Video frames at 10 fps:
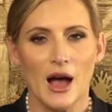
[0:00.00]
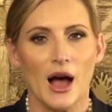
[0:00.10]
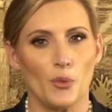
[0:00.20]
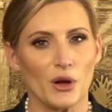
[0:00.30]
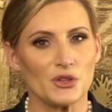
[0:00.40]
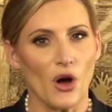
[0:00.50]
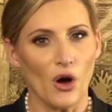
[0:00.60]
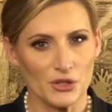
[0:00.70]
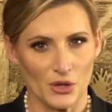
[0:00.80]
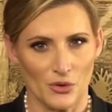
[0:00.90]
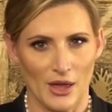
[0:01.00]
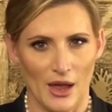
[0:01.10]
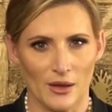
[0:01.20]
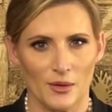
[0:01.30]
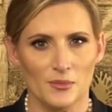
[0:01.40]
I want to also
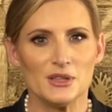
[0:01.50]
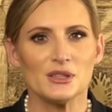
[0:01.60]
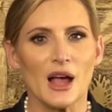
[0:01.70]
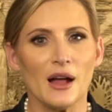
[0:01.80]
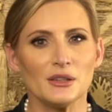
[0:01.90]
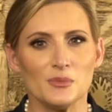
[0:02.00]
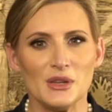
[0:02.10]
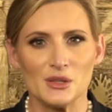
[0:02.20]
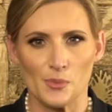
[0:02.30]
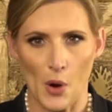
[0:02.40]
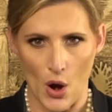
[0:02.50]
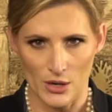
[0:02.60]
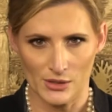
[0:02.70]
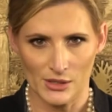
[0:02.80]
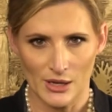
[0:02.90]
thank Mrs. Althemese
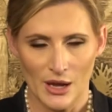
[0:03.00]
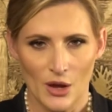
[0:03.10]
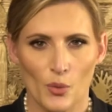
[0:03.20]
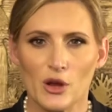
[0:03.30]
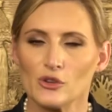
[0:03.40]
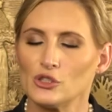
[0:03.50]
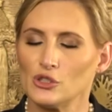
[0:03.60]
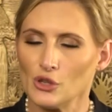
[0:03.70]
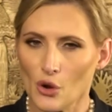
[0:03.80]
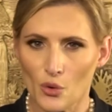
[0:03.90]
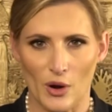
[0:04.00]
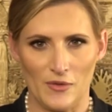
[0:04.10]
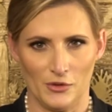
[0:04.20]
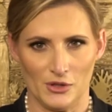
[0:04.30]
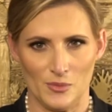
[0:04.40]
Barnes. We are so
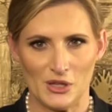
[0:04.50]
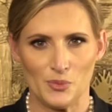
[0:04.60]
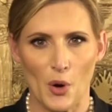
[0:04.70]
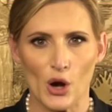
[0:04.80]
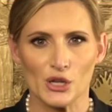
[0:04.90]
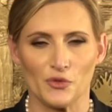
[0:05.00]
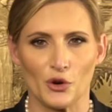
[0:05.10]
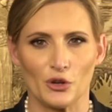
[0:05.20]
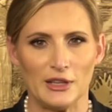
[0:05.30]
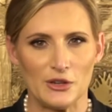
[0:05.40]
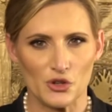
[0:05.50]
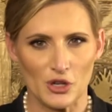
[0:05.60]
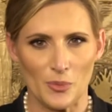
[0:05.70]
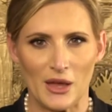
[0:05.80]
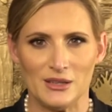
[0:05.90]
grateful to Ms. Barnes for her
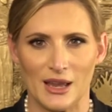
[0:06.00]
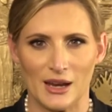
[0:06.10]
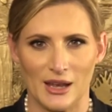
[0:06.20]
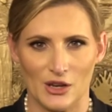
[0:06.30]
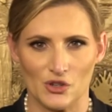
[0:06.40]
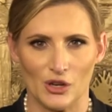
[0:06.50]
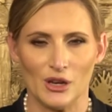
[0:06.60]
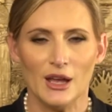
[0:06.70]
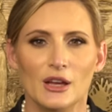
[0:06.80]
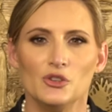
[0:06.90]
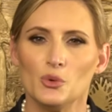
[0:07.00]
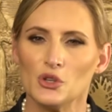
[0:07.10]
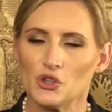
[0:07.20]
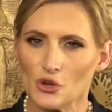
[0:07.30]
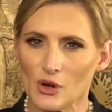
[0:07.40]
leadership and dedication to
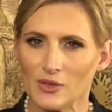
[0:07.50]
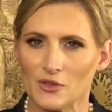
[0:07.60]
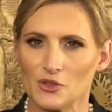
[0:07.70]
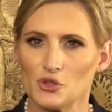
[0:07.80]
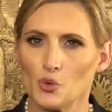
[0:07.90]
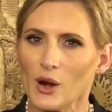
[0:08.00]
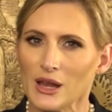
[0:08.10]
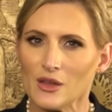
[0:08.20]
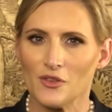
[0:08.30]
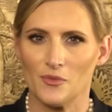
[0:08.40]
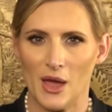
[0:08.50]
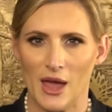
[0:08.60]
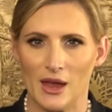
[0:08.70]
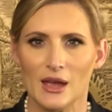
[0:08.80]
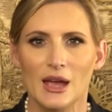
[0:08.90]
ensuring that the 20th of
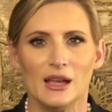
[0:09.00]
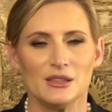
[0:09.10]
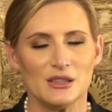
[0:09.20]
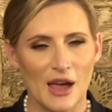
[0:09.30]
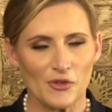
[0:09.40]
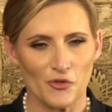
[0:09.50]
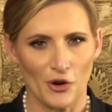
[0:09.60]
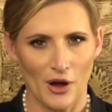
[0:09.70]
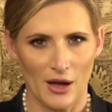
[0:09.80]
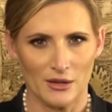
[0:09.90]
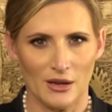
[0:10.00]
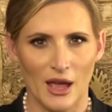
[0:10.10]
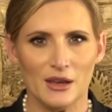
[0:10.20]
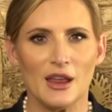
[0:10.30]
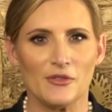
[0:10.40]
May is never forgotten
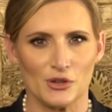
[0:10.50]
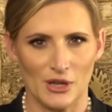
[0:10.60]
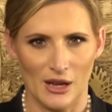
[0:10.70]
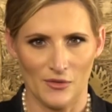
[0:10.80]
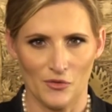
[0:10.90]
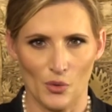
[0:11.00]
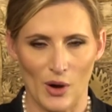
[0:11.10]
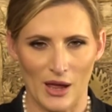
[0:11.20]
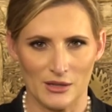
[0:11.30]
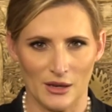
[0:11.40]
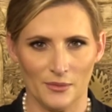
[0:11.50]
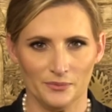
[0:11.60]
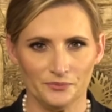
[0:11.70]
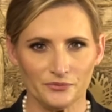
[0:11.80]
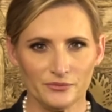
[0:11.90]
and never taken for granted.
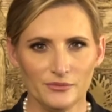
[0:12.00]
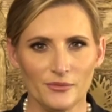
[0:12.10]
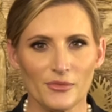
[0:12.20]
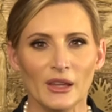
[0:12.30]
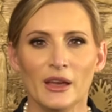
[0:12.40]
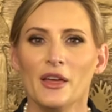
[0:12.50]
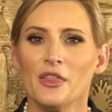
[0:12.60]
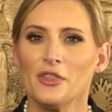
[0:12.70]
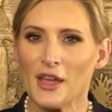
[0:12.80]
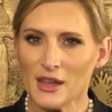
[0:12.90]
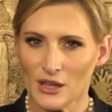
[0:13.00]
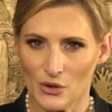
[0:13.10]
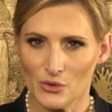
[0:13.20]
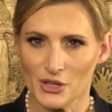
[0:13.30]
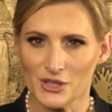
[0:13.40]
Thank
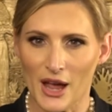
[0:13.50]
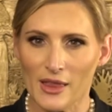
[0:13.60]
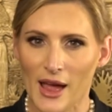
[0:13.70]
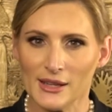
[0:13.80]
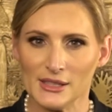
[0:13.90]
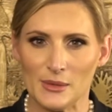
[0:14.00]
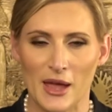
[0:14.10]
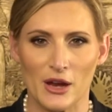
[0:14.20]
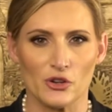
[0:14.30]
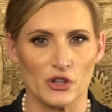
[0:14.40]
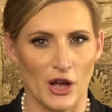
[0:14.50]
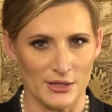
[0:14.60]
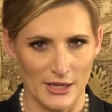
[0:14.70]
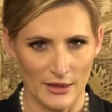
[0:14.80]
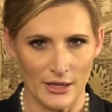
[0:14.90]
you to Tallahassee Mayor John
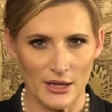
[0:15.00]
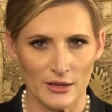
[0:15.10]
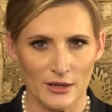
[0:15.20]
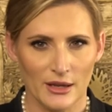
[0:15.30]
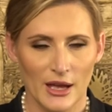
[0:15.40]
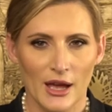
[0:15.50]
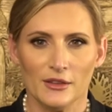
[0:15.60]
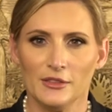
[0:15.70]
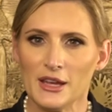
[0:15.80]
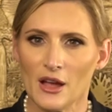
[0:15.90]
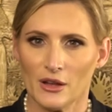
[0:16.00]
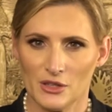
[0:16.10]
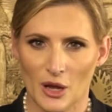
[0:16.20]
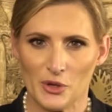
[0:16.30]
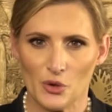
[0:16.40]
Dailey, Leon
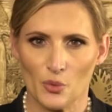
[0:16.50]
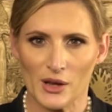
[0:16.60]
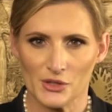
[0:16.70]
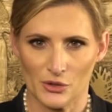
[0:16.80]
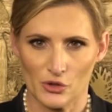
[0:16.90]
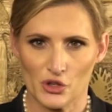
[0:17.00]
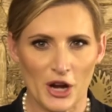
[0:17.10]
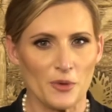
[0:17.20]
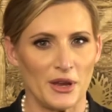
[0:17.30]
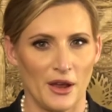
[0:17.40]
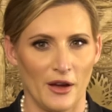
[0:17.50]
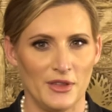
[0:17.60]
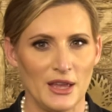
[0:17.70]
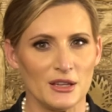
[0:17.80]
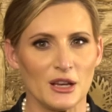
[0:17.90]
W. Russell, Chairman of
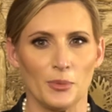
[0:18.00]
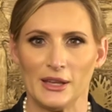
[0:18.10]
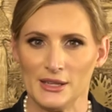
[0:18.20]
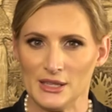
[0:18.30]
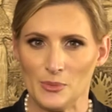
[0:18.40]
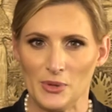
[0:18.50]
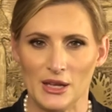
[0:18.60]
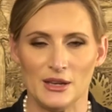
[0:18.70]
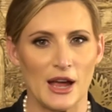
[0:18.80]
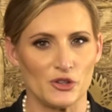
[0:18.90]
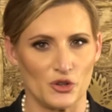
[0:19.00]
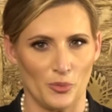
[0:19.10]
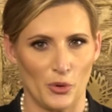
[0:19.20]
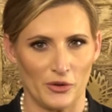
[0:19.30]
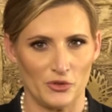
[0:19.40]
the NAACP National
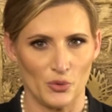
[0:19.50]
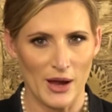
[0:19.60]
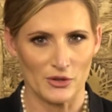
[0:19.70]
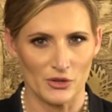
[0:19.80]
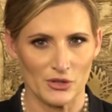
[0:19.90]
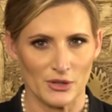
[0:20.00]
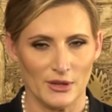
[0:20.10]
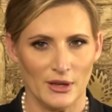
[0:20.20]
Board of Directors,